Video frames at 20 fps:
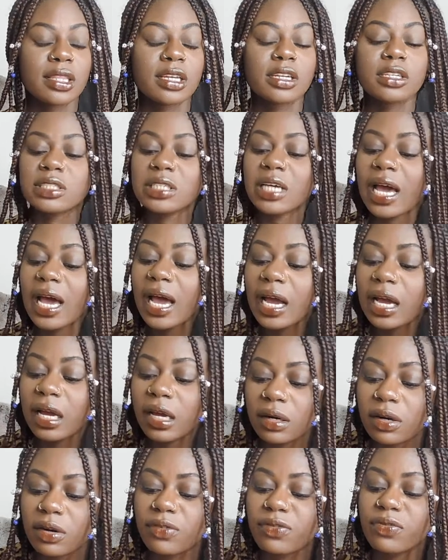They're
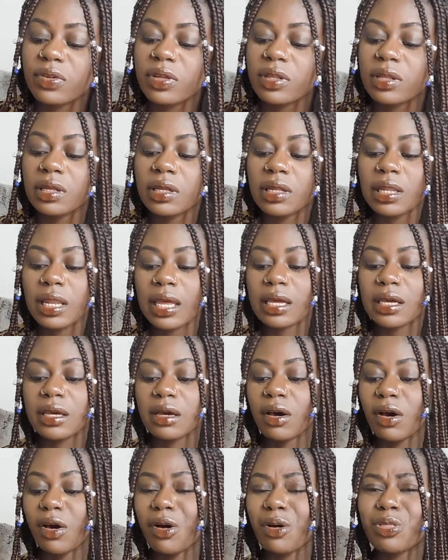tired of feeling like
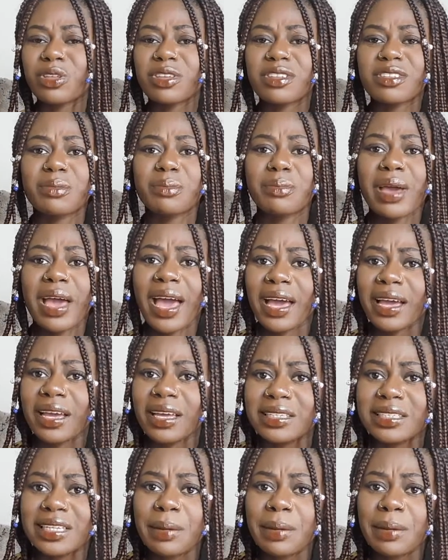all this baggage.